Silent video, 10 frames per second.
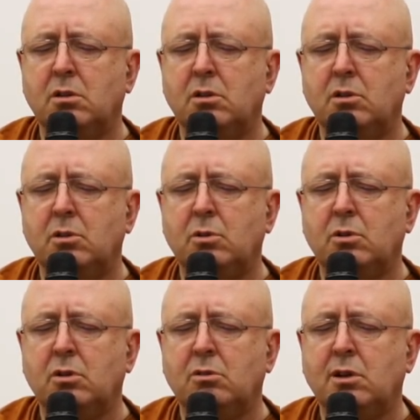And you
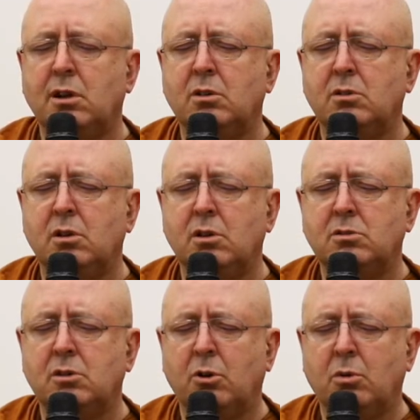look around and
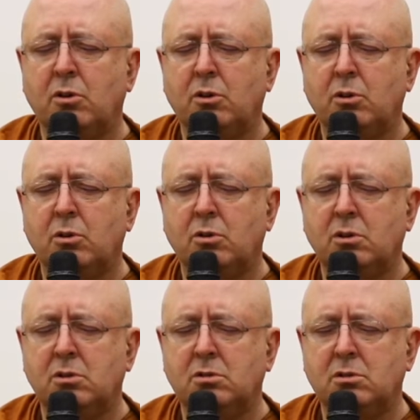there's no other
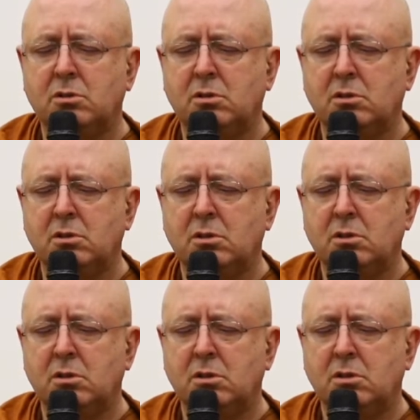noise,
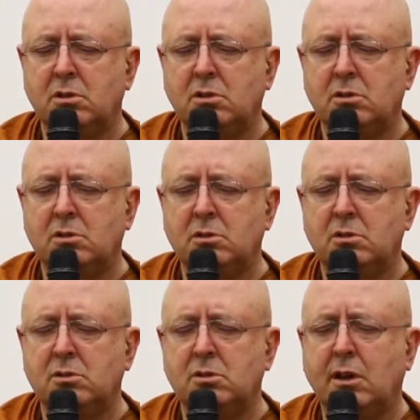just
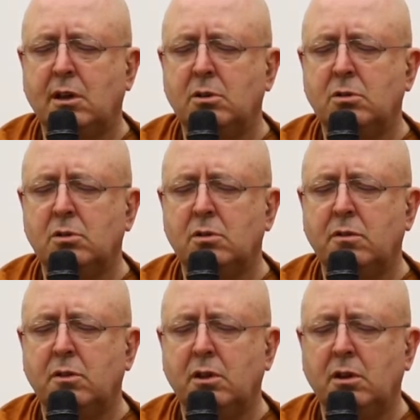the sound of
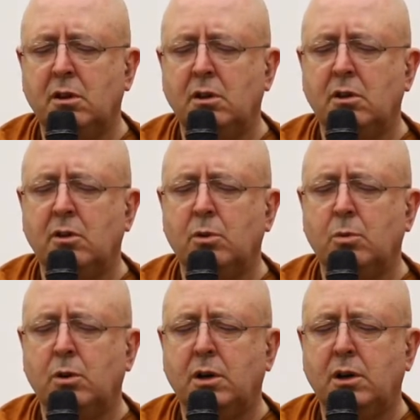the
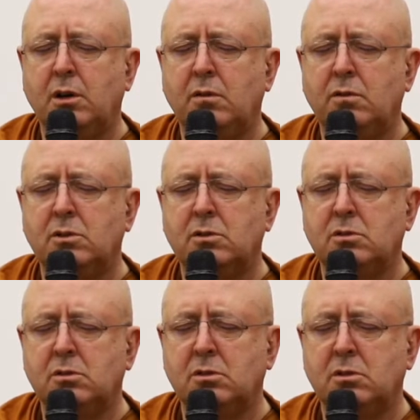
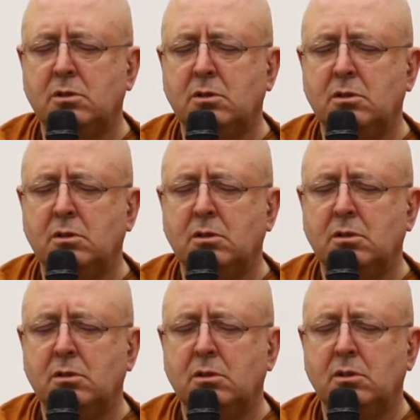waves.
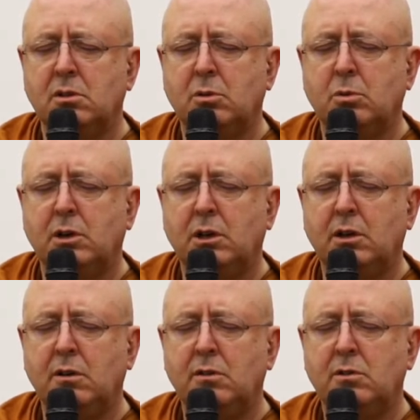The
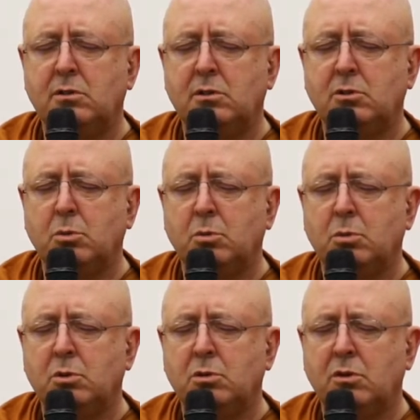waves as the
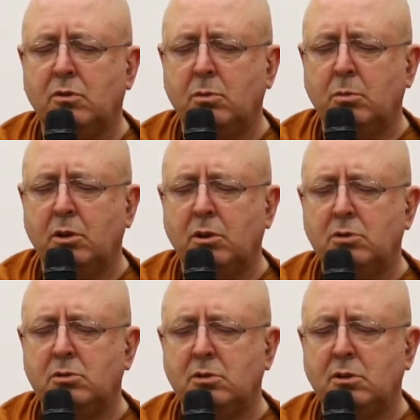water from the
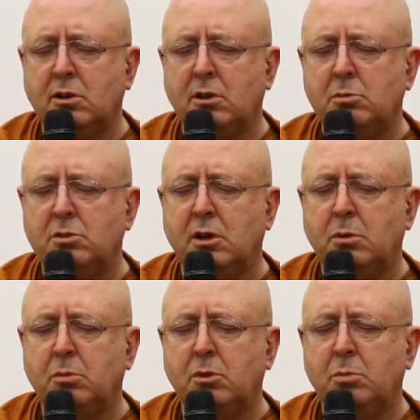ocean comes
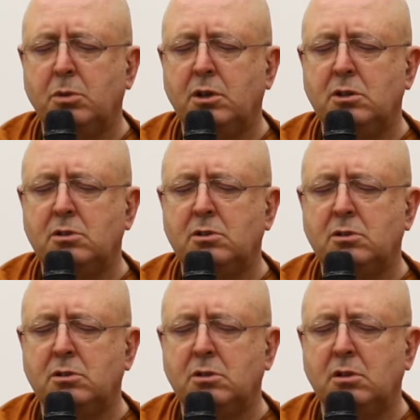up the
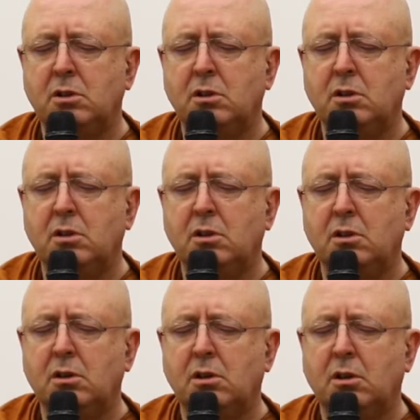beach
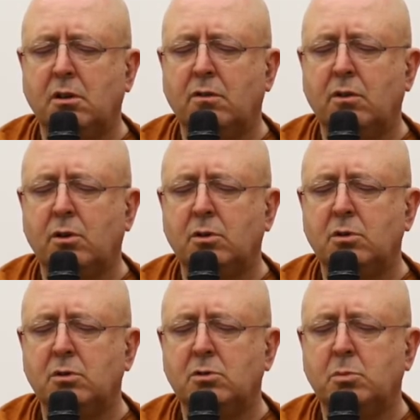and
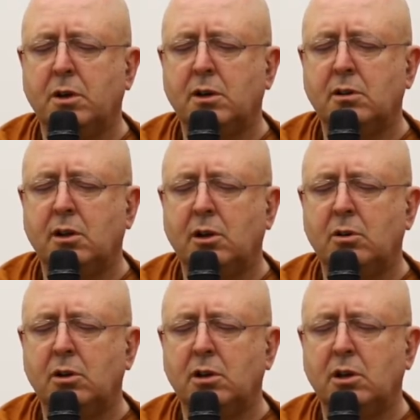flows back down
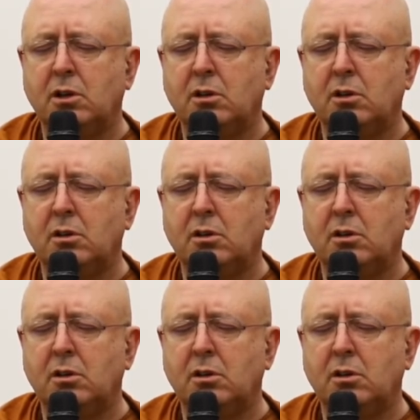again.